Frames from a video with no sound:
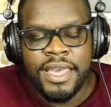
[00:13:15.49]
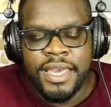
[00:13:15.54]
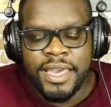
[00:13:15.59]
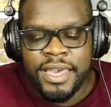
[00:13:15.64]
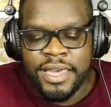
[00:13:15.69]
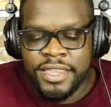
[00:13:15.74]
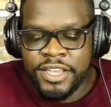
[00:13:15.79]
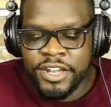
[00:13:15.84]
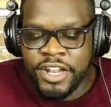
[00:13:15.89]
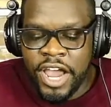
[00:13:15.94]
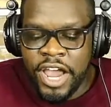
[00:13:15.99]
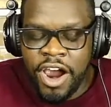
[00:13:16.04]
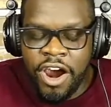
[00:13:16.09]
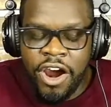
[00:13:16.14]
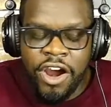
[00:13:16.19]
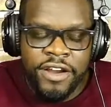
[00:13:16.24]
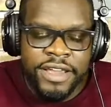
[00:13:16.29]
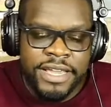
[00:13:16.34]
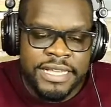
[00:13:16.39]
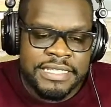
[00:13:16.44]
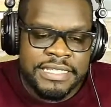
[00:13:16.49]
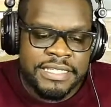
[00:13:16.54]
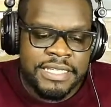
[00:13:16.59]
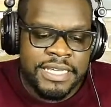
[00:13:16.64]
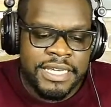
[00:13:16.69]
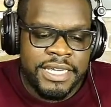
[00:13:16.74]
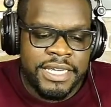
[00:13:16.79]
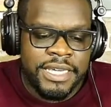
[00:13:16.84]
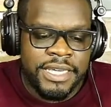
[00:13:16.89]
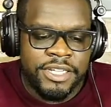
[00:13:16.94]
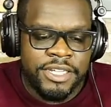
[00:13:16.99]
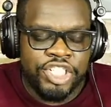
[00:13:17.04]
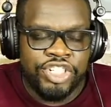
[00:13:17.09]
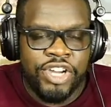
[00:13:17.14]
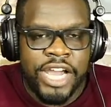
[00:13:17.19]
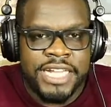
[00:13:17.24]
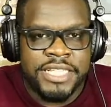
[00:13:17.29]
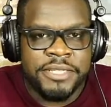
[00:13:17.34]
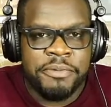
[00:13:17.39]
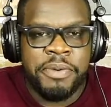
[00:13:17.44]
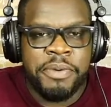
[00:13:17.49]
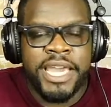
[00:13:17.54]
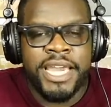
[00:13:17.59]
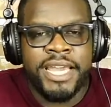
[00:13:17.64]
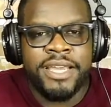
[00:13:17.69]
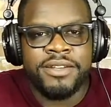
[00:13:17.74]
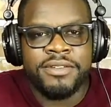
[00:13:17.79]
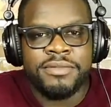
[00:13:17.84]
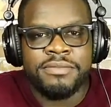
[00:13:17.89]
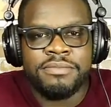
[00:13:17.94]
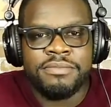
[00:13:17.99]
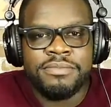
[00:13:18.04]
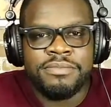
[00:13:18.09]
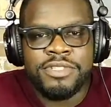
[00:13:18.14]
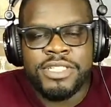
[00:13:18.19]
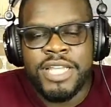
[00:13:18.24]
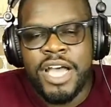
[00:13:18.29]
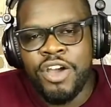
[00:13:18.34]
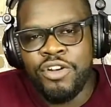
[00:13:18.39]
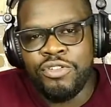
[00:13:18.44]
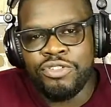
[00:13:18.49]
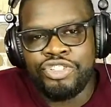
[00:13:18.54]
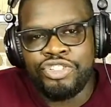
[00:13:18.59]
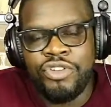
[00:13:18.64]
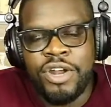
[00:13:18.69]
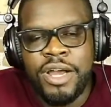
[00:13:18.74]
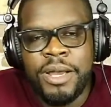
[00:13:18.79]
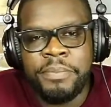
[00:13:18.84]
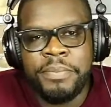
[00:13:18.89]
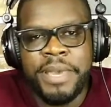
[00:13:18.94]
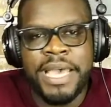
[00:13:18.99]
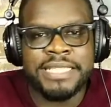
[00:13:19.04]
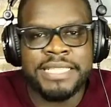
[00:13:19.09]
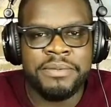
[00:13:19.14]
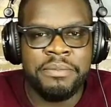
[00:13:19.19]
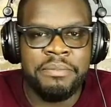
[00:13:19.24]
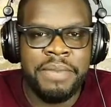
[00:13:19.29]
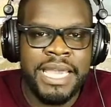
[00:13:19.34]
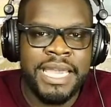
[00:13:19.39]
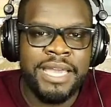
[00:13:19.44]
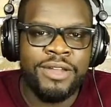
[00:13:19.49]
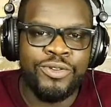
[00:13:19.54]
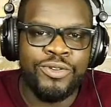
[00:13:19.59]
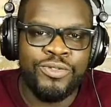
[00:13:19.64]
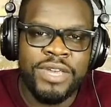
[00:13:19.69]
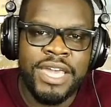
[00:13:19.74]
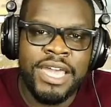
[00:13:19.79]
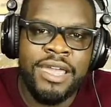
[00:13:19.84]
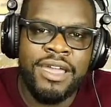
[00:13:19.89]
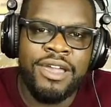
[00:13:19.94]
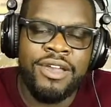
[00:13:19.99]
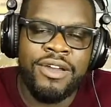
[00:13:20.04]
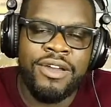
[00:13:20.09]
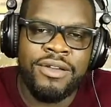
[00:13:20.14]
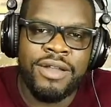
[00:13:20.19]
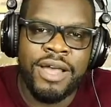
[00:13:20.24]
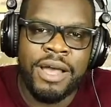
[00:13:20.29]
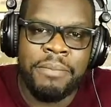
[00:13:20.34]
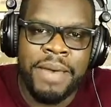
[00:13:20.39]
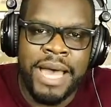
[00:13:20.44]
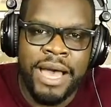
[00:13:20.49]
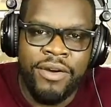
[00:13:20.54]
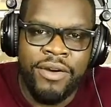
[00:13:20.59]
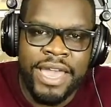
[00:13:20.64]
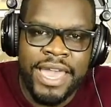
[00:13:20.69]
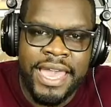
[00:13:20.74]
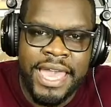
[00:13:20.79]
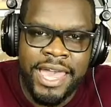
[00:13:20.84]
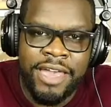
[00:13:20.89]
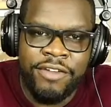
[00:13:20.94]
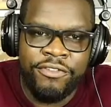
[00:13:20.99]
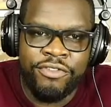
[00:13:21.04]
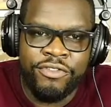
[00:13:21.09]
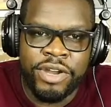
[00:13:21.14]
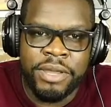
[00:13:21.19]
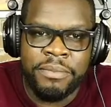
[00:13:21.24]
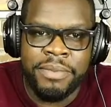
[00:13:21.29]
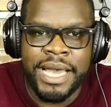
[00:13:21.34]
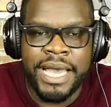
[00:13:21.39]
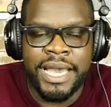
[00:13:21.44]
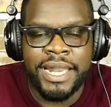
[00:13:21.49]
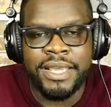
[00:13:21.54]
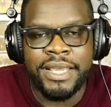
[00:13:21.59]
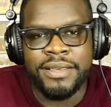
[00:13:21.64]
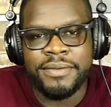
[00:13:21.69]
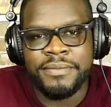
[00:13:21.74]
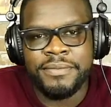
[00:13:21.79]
Then RNC tried to paint Donald Trump as a man who cared about everybody.